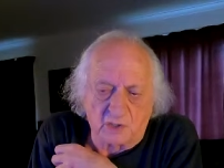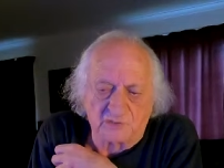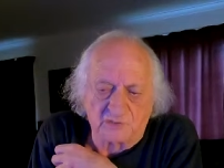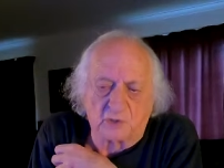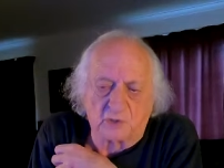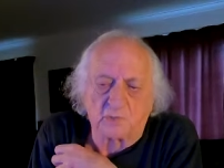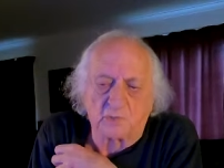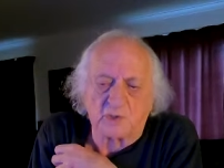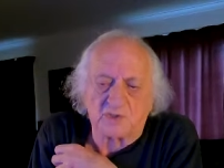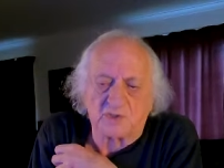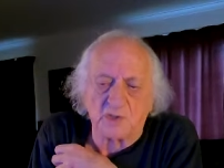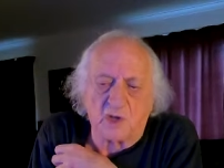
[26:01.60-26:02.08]

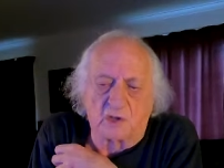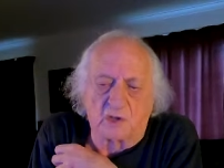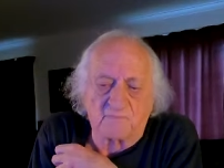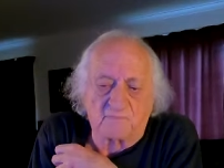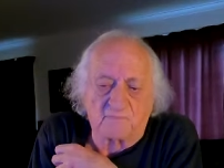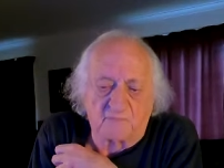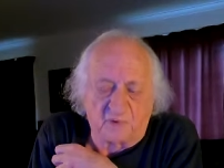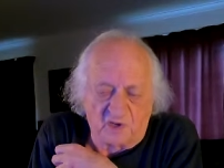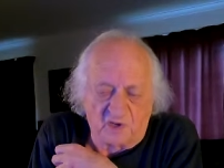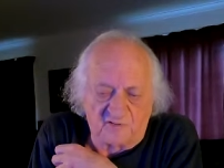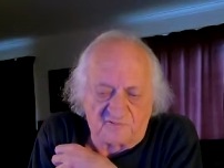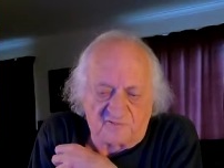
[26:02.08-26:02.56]
was not
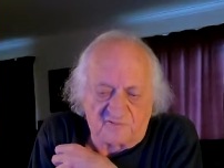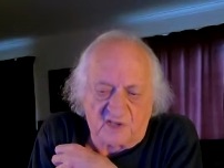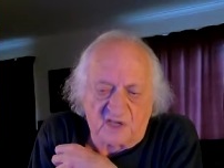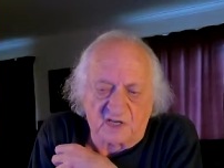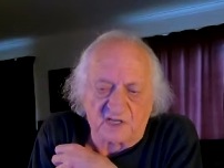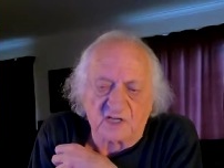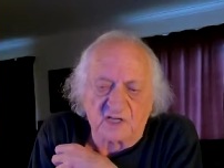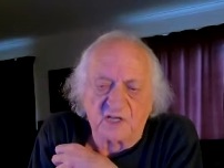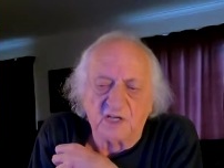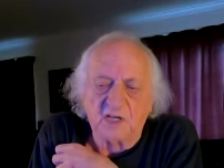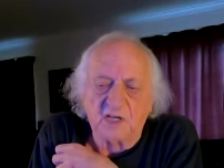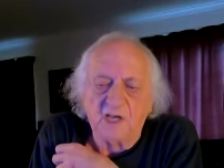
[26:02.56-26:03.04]
perfect,
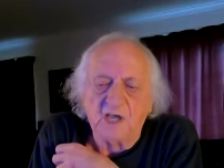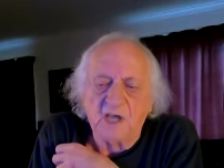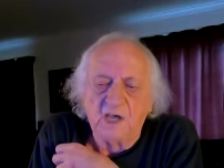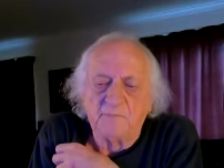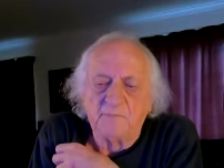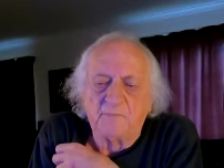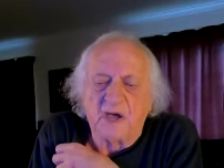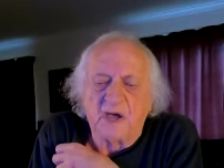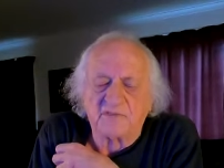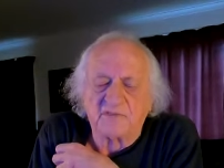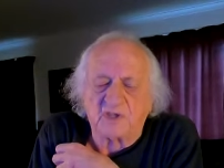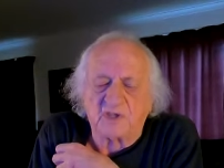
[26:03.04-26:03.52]

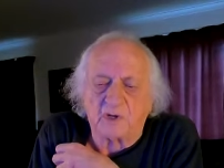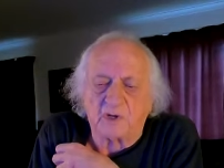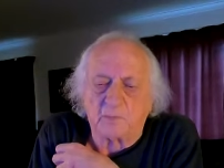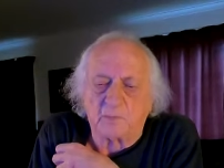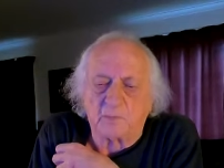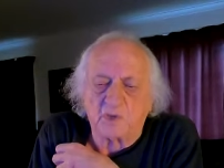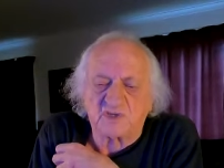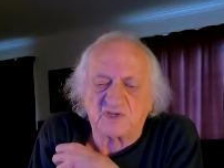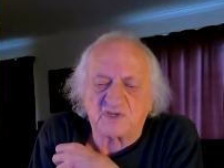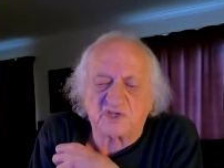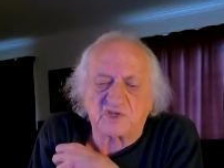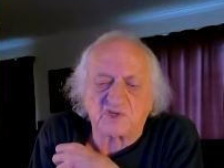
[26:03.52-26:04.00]
but that it
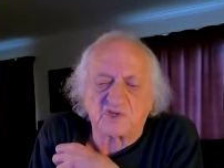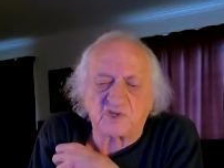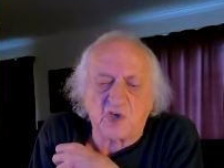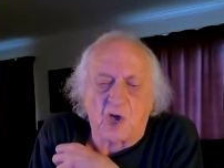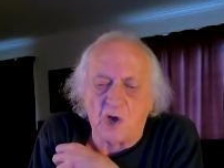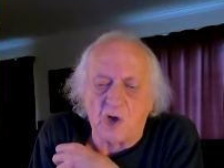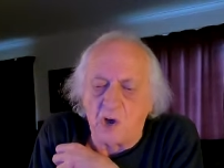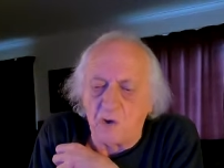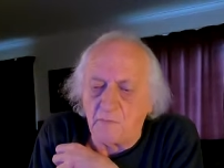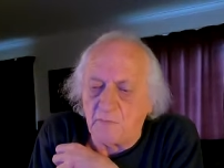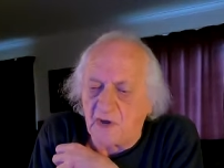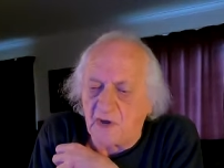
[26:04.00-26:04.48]
was
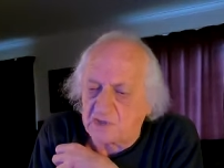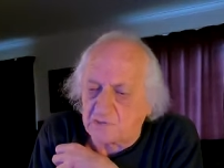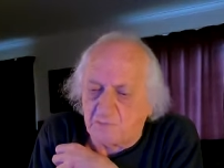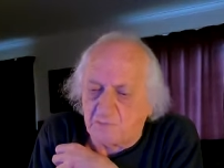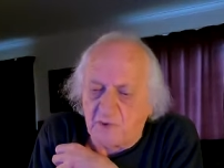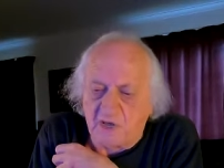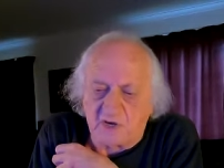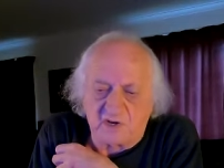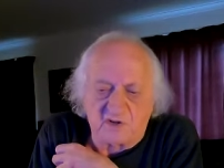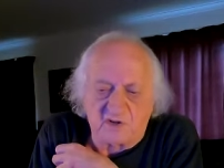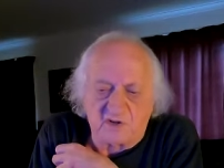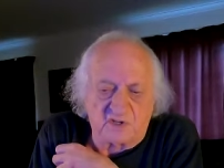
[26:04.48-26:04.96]
so much
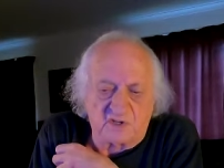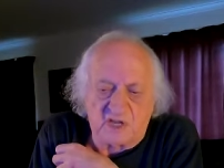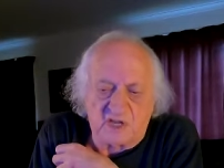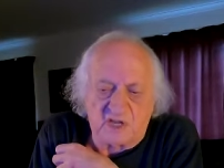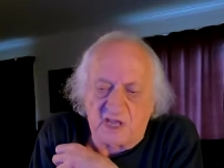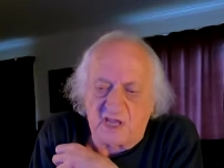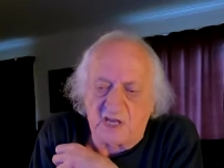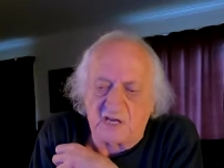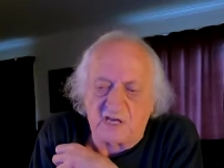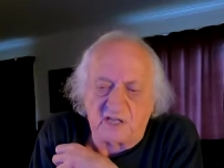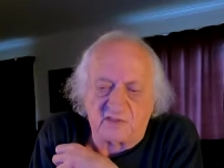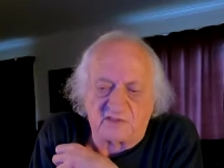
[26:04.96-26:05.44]
better than
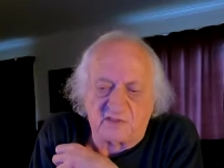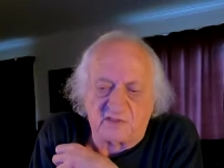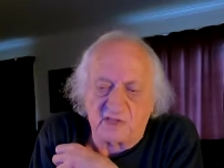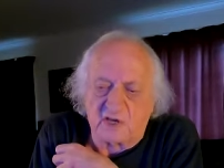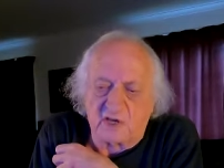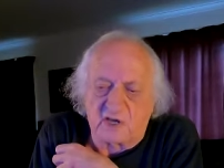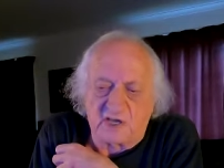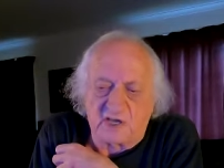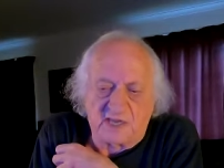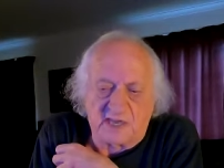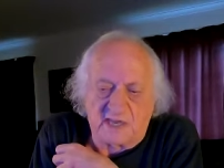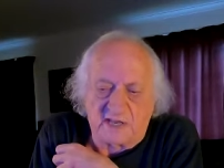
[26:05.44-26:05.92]
anything
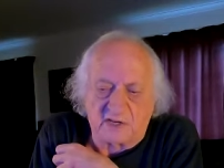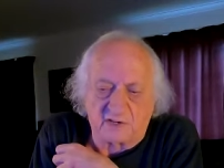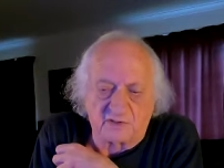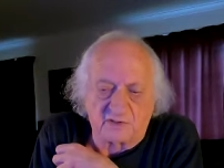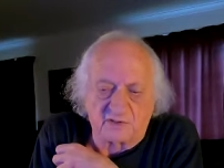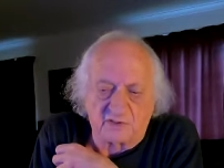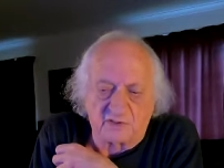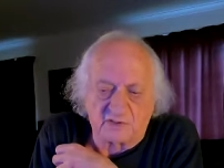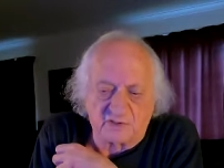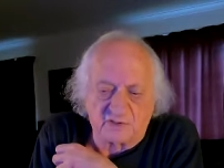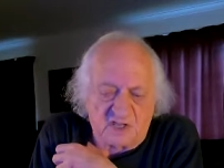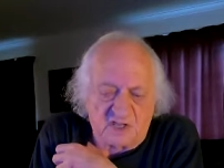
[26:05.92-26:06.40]
I had on
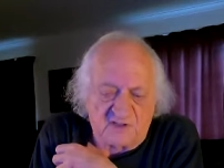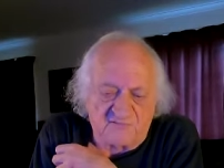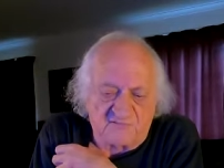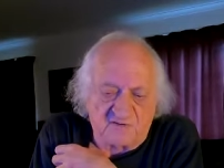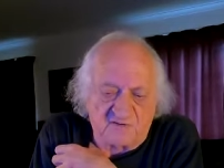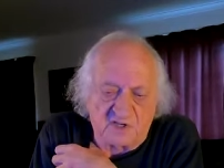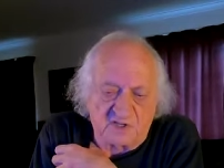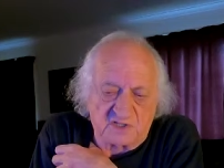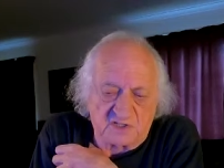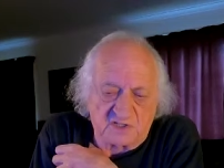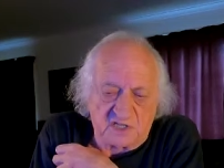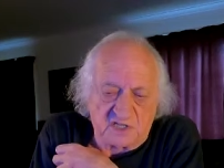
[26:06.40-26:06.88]
the
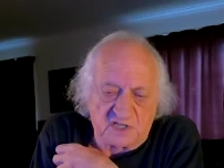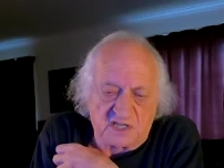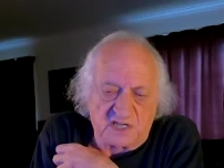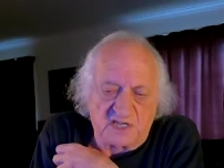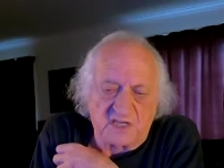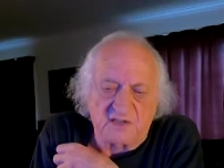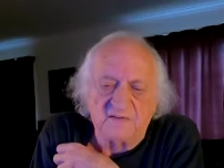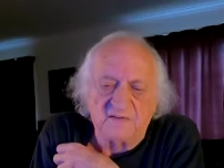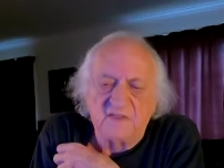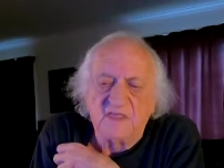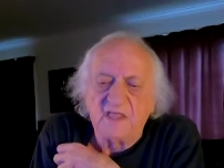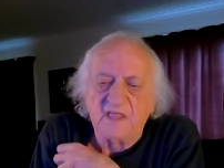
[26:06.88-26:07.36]
DVD.
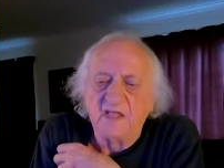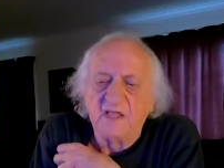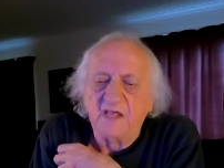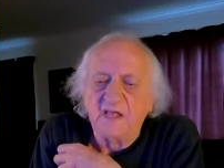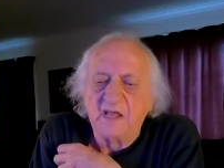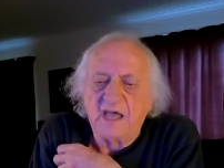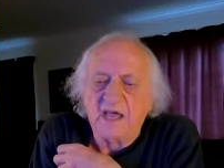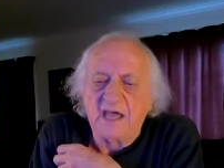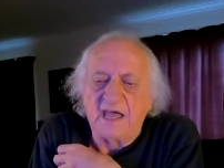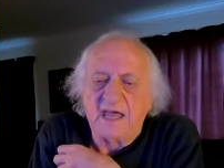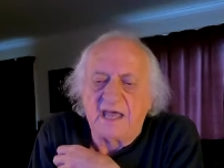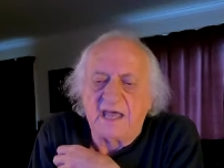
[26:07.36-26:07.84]

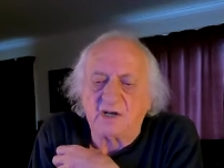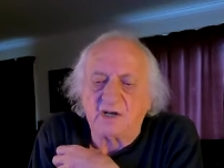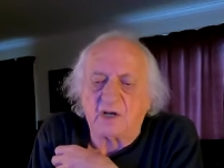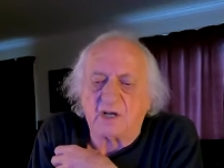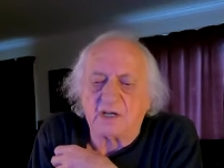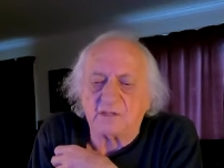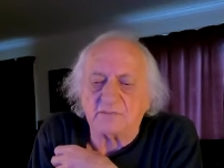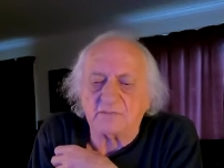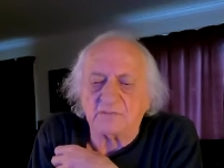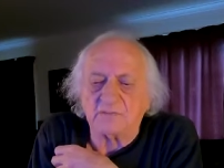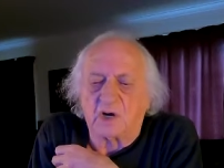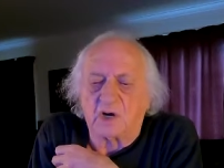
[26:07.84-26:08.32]
And I,
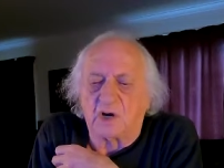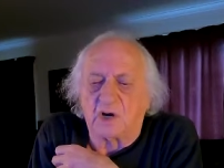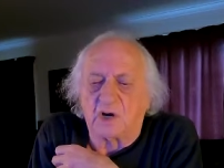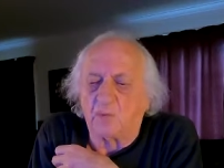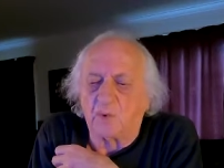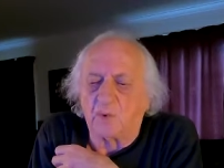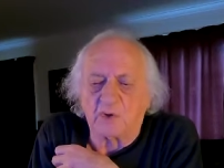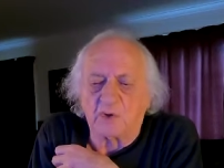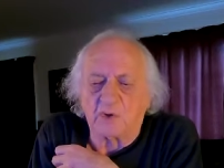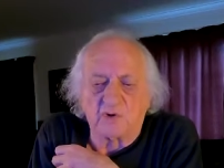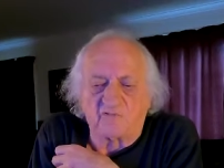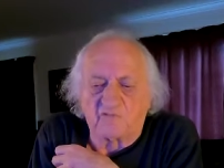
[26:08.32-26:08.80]
I
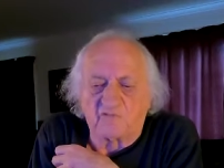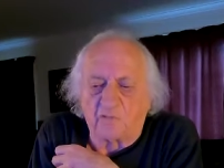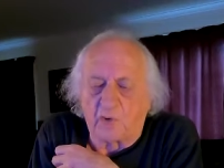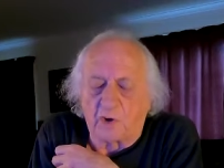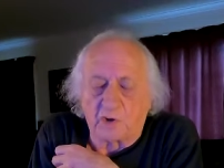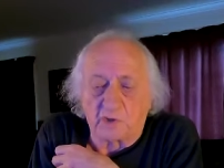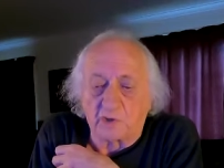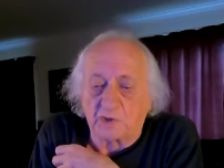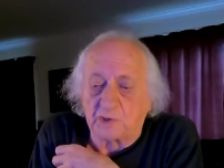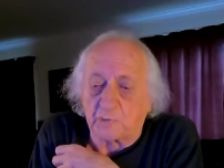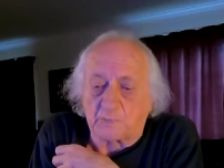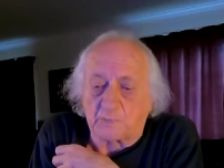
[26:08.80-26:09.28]
wouldn't have
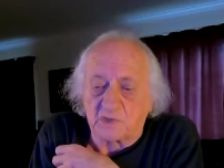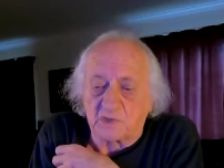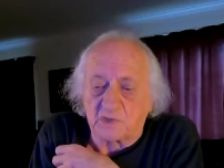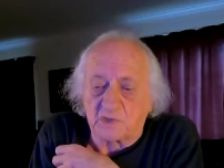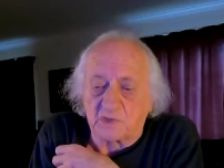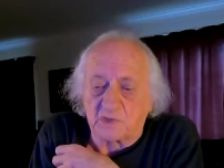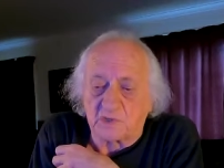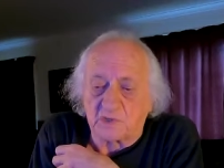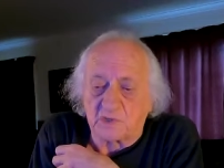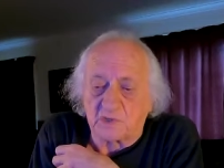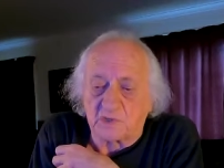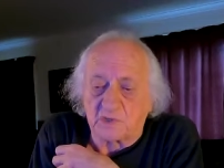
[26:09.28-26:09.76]
wanted to
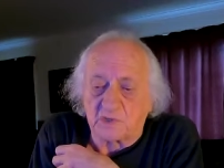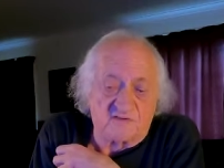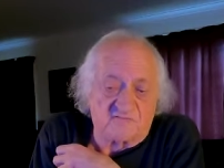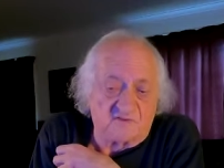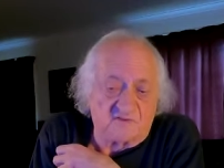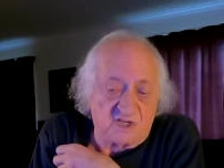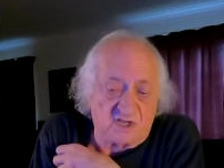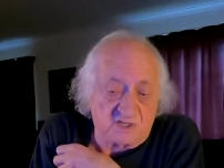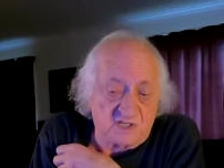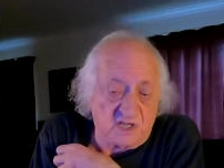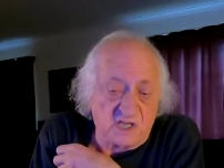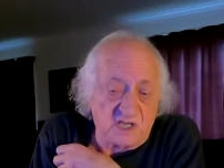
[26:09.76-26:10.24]
present the
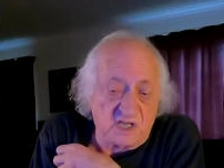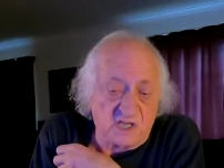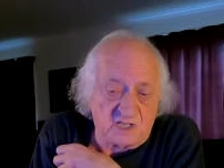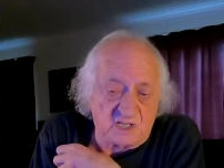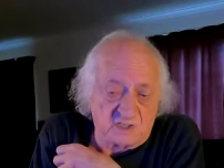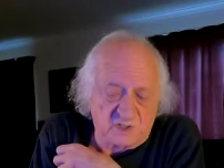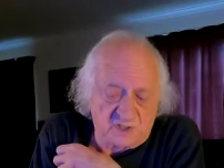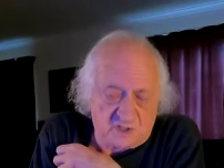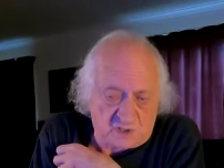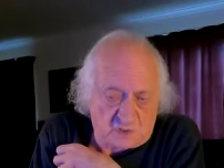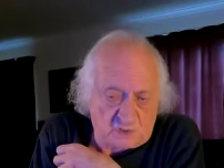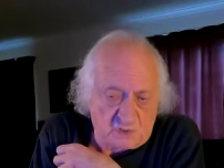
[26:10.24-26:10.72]
DVD at the
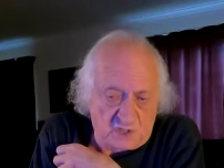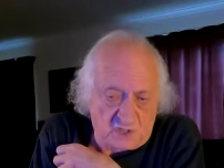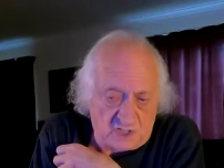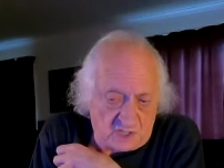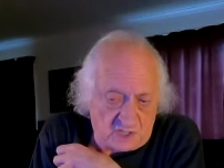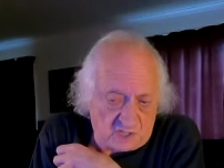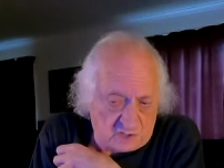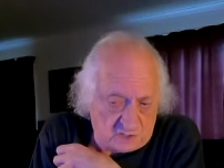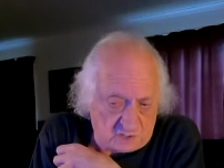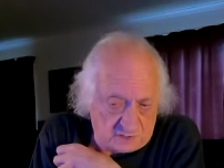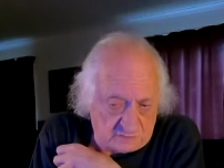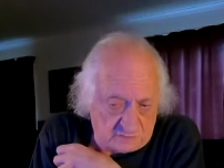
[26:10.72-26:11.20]
screening
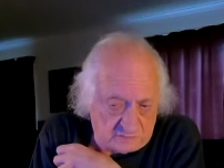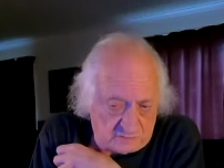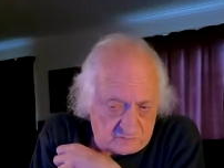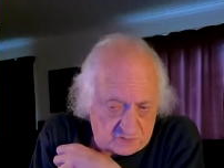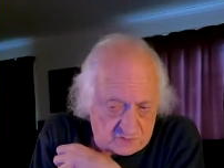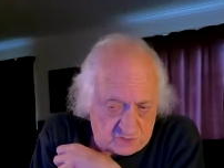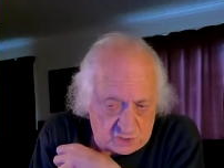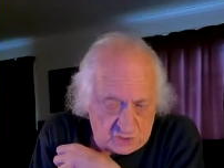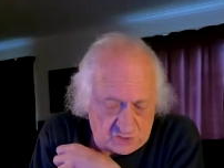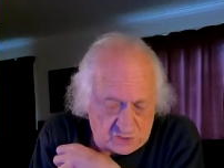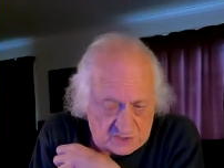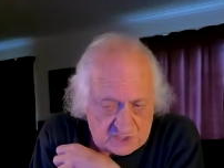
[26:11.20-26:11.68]
on
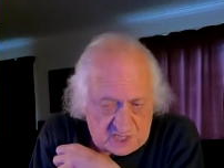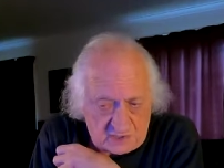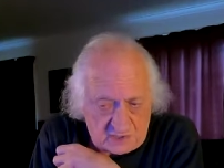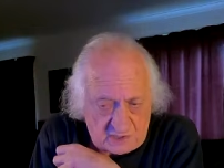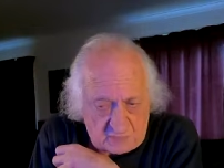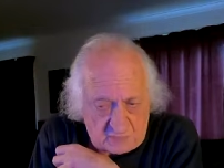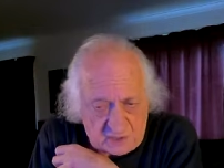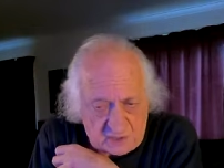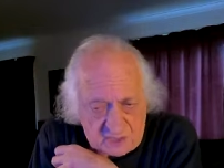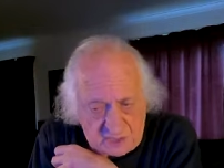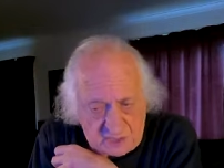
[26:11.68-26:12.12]
Tuesday week.